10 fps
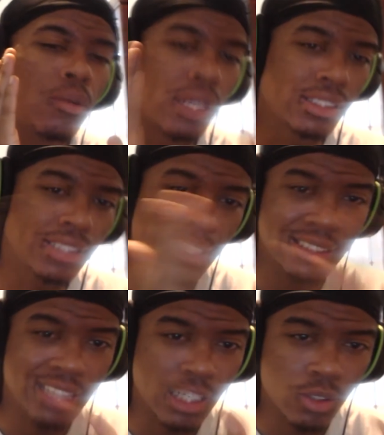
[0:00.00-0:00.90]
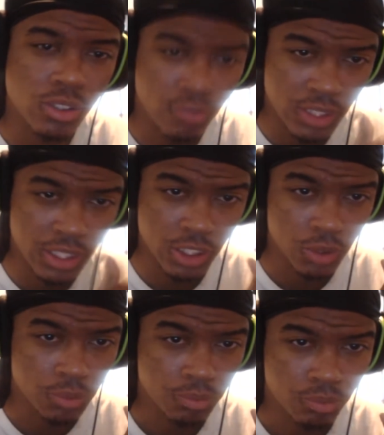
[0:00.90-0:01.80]
When I say the title of the
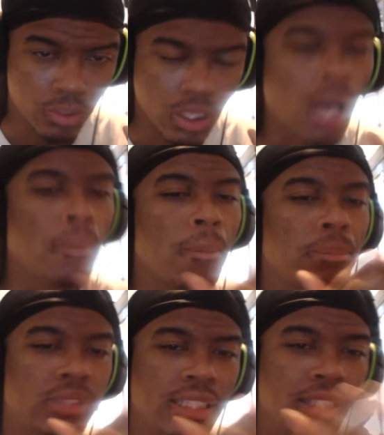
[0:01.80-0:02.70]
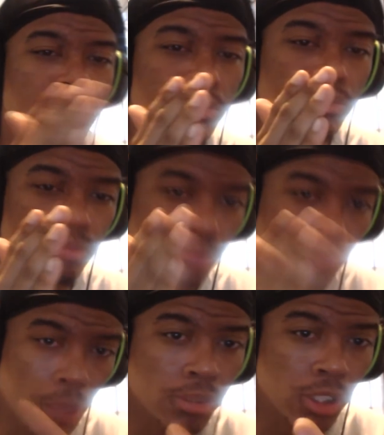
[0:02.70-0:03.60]
video, I'm going to say the
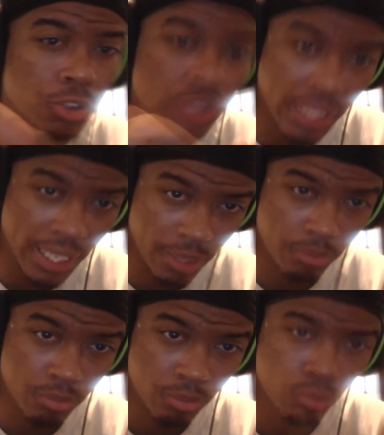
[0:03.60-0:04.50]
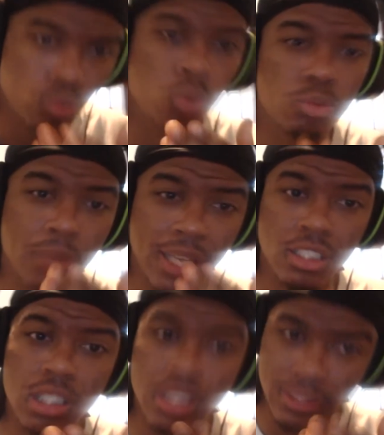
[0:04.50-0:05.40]
uploader's name who
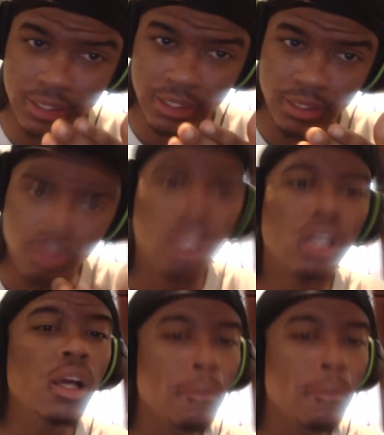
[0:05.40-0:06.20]
made the content,